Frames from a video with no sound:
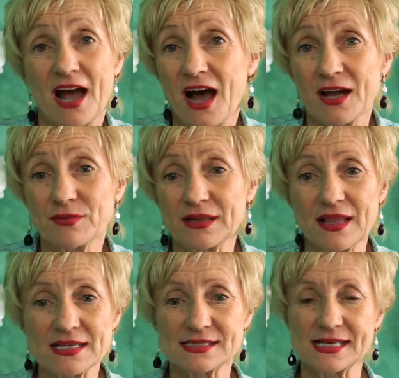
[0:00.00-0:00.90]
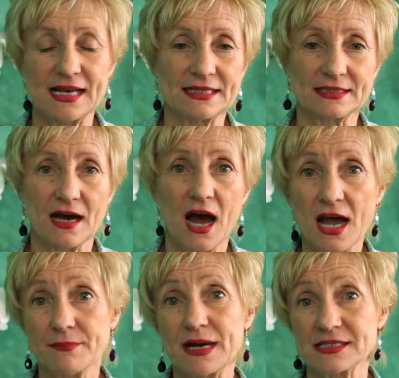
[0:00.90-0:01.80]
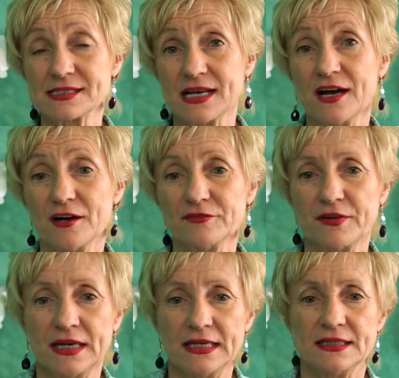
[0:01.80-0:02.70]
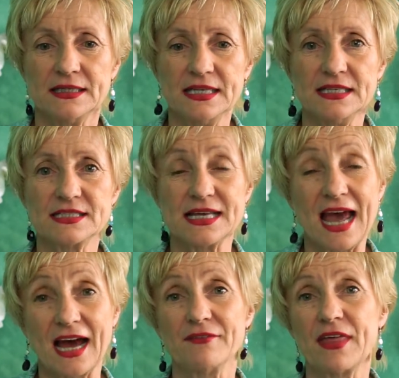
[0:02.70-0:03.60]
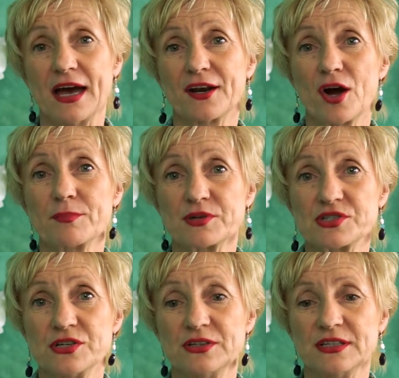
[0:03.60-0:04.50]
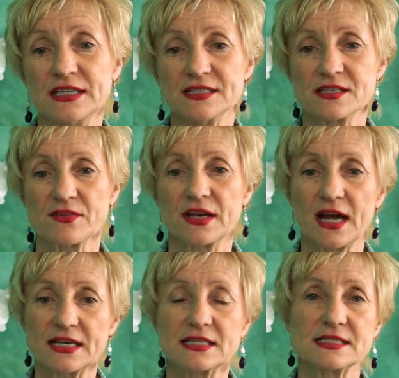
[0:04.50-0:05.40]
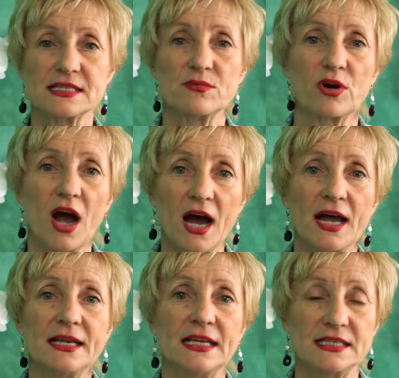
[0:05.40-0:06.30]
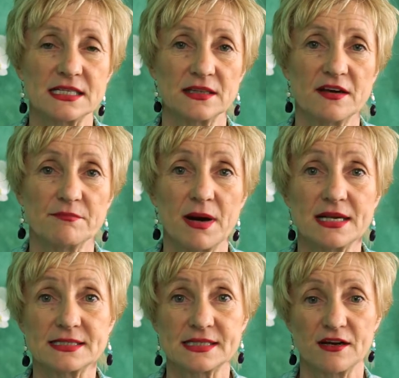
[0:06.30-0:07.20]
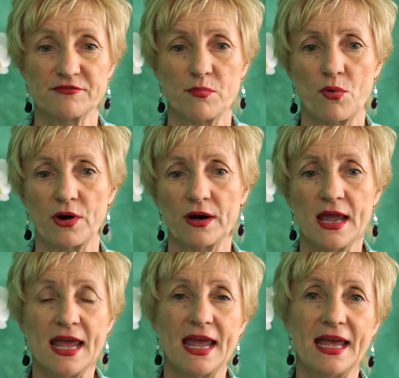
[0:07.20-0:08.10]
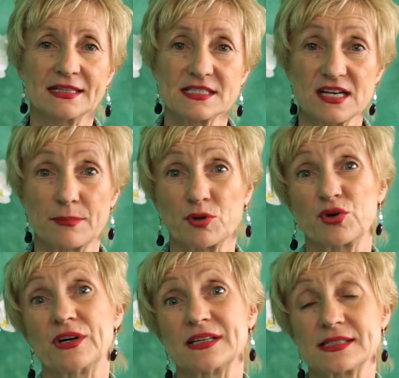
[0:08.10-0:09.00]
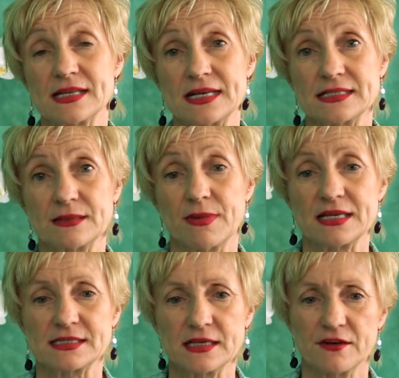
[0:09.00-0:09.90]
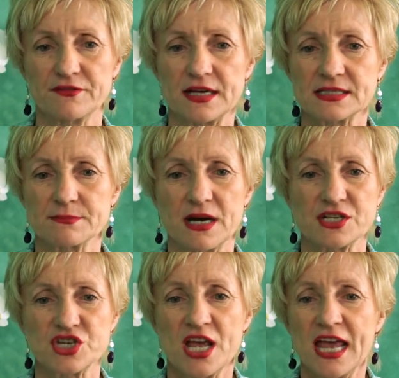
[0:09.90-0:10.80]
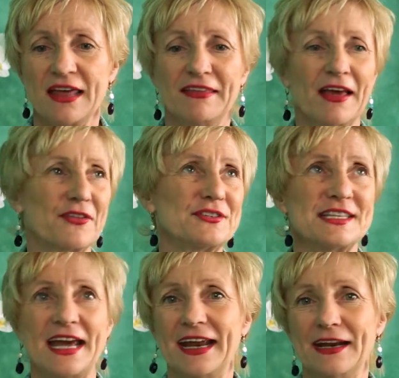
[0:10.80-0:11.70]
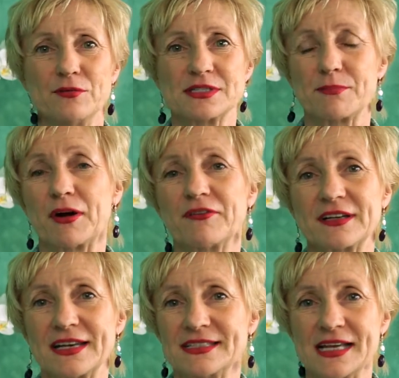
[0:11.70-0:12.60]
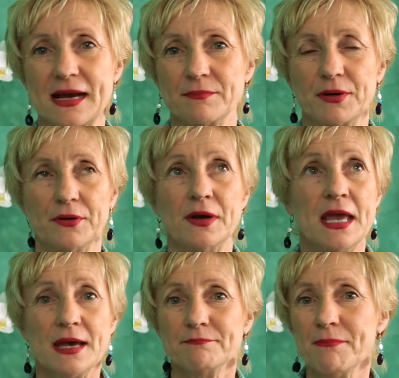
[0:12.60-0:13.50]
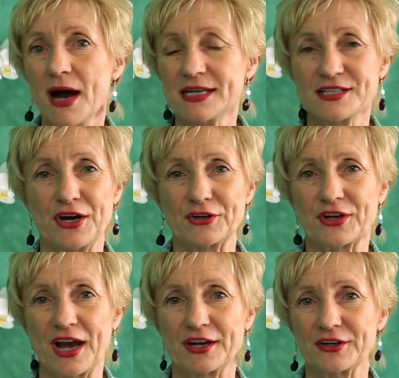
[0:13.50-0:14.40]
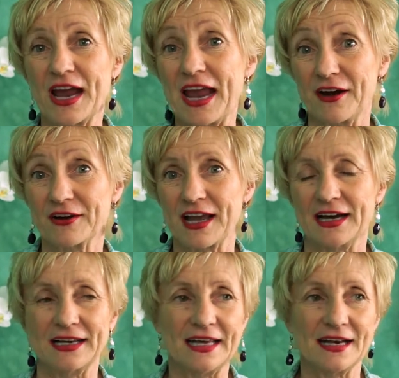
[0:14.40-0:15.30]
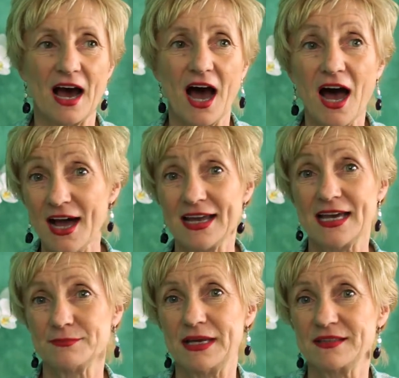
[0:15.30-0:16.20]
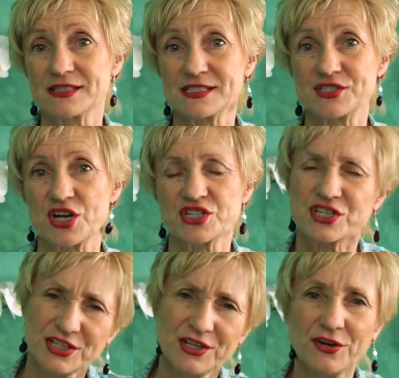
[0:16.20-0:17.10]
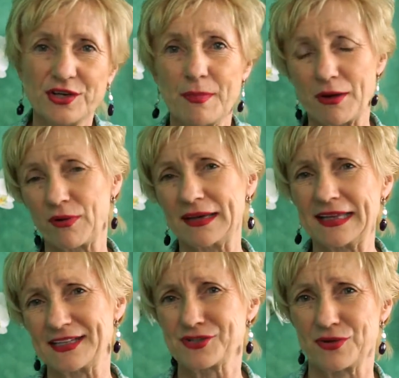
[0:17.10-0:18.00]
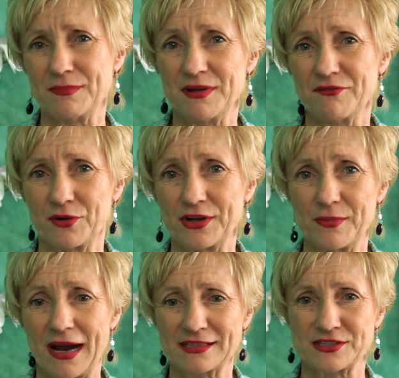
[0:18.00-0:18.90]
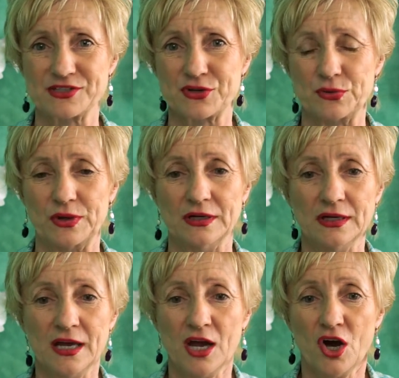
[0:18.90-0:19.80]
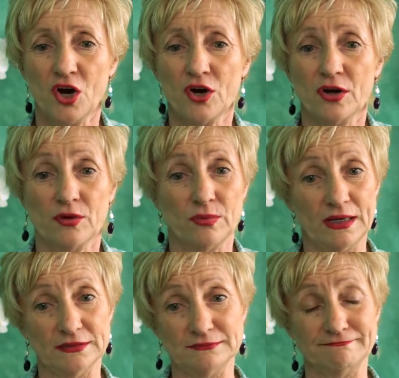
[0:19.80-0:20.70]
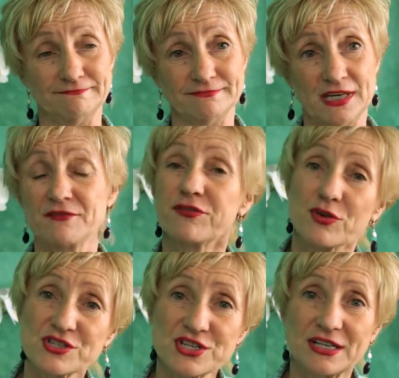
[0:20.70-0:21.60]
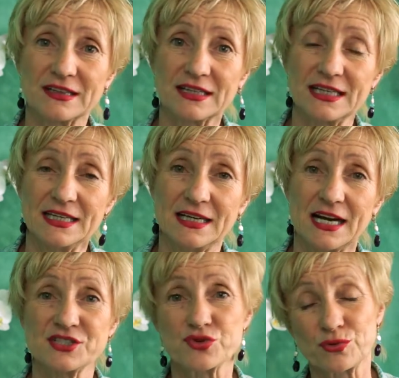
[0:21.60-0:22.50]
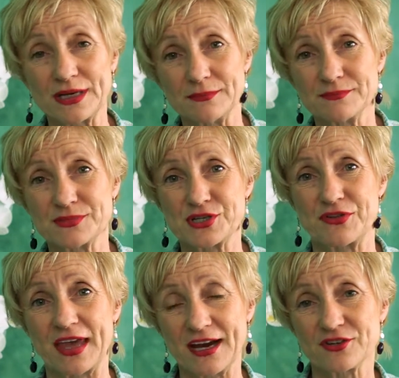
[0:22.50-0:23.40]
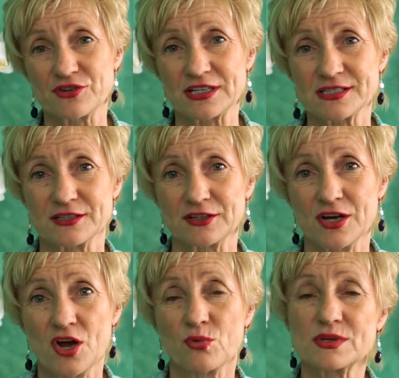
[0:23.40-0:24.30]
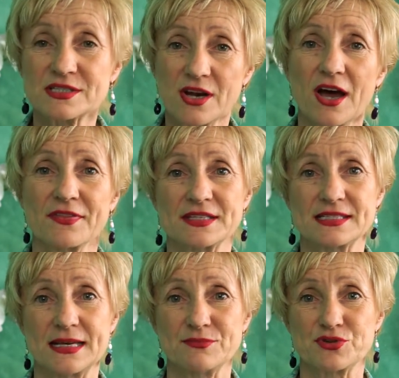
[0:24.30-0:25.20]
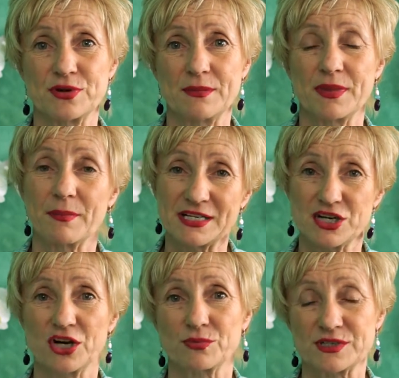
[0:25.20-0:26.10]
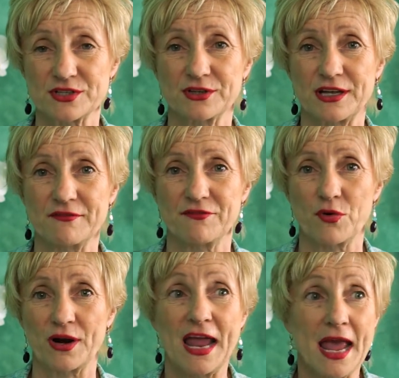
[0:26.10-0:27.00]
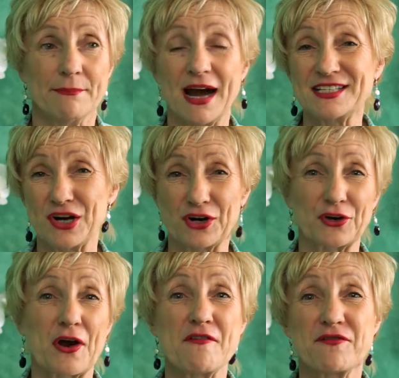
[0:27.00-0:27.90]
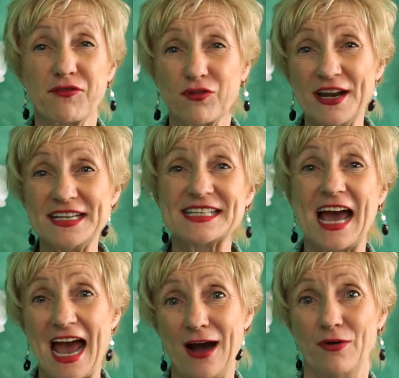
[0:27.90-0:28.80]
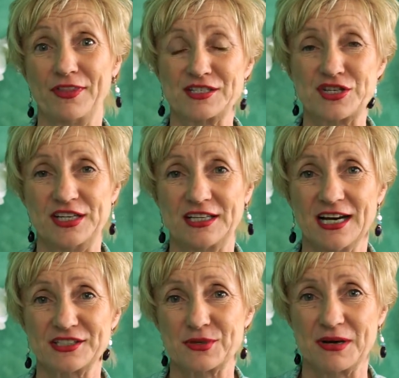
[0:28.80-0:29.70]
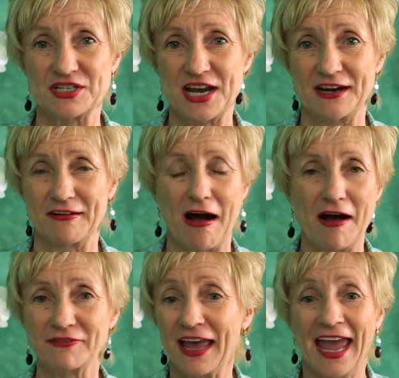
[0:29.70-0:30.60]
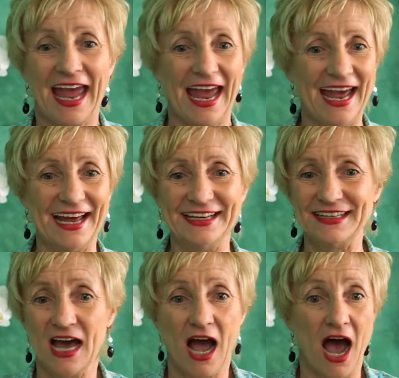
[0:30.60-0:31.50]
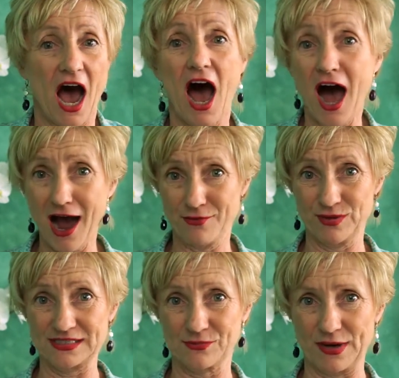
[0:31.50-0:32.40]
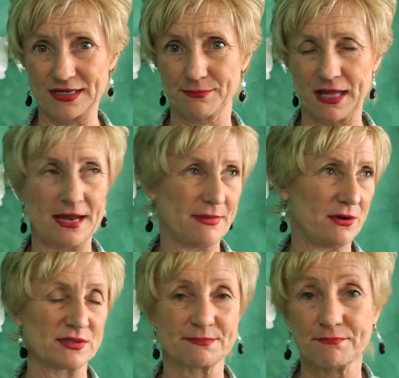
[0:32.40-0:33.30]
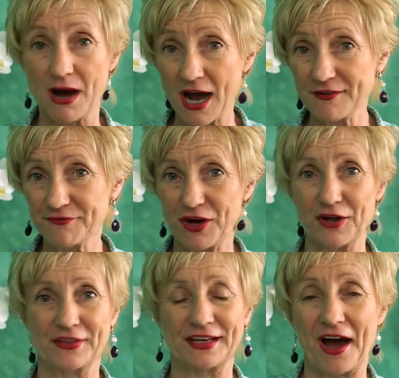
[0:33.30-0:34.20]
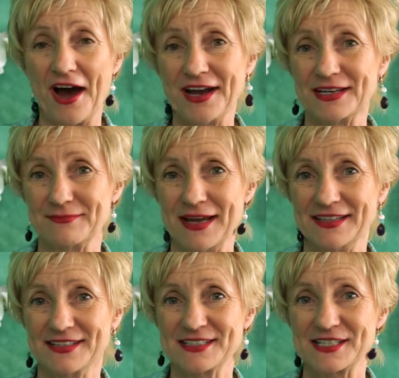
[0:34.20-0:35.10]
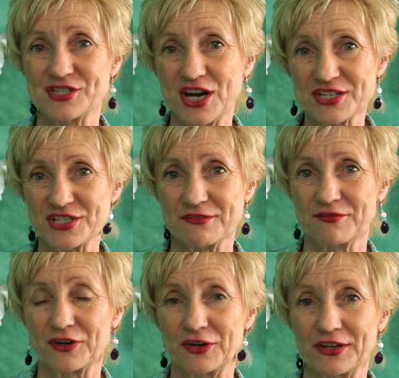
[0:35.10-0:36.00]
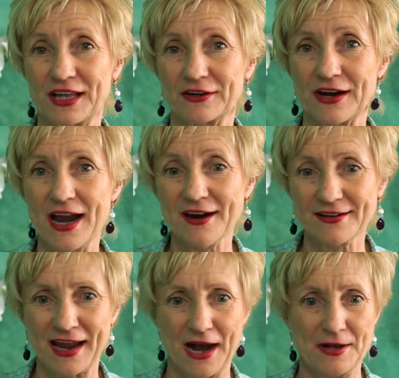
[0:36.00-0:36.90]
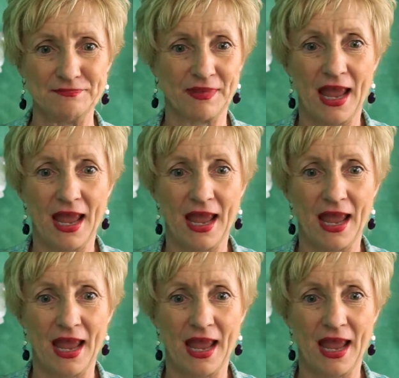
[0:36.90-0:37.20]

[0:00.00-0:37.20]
I realized that I myself need to have that opportunity so that I can see where I need to love myself more and stop criticizing myself as much. The other day, it was a perfect example. My daughter got her hair cut, and I had made the suggestion, you might want to get a trim before you go back to school. Well, unfortunately, a trim to the hairdresser was not the same trim that my daughter was looking for. My daughter freaked out that she had cut too much hair off, and I was the one to blame. It was my fault that I had made the suggestion for her to get her hair cut.